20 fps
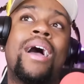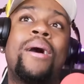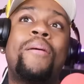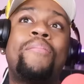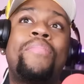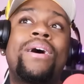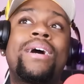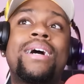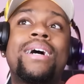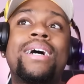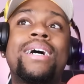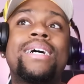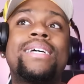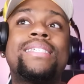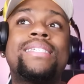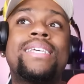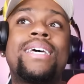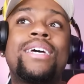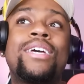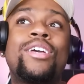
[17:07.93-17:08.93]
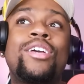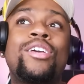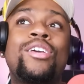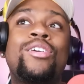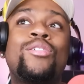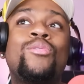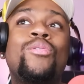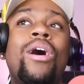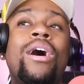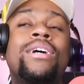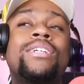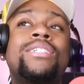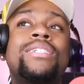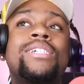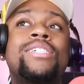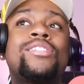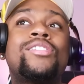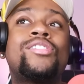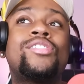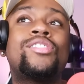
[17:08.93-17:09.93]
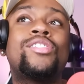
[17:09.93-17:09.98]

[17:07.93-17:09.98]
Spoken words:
because you are just